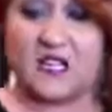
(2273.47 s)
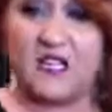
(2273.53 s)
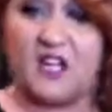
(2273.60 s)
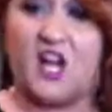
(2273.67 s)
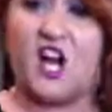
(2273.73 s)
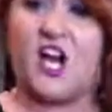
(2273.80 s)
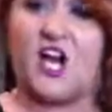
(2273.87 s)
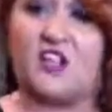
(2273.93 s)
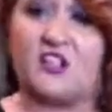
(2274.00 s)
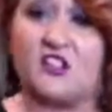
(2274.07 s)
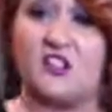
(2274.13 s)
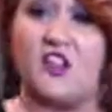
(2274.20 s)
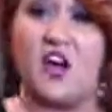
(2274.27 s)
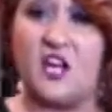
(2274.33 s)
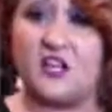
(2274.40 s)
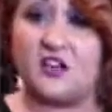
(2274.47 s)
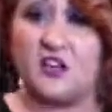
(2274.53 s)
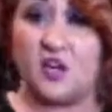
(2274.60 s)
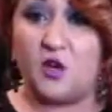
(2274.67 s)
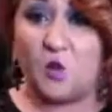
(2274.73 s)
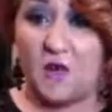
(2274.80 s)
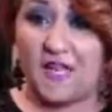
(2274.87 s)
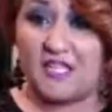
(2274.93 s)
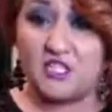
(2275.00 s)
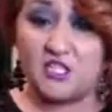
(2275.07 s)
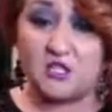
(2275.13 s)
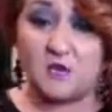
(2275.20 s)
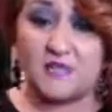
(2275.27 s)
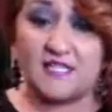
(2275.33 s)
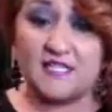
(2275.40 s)
got a lot of weight
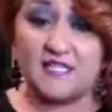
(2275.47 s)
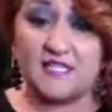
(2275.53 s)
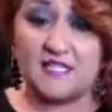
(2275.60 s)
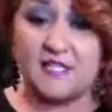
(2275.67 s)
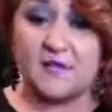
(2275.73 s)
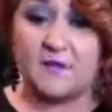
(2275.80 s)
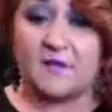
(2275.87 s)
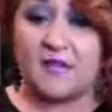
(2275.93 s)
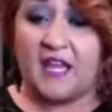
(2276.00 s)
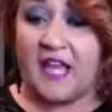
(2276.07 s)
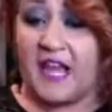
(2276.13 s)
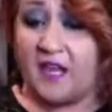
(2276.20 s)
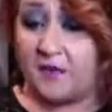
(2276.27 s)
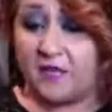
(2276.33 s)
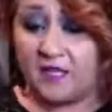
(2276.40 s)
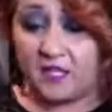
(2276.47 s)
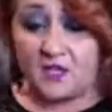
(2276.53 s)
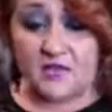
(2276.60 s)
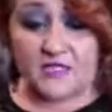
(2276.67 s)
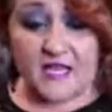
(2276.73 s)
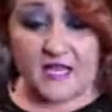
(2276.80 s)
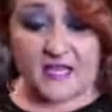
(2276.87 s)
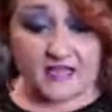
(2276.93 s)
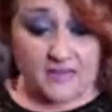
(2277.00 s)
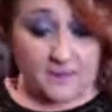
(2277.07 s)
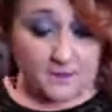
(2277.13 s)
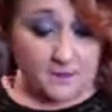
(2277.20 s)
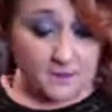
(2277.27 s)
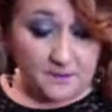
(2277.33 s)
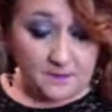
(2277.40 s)
to it, and we use like the
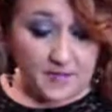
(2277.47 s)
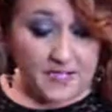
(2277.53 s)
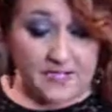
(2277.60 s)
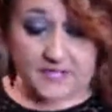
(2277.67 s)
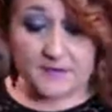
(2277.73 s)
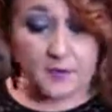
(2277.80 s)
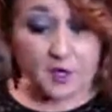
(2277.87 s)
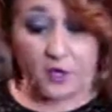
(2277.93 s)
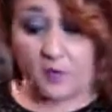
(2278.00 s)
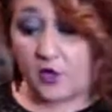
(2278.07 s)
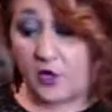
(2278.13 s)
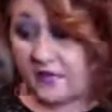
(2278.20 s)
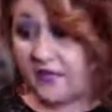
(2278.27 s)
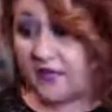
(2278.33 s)
biggest perm rod there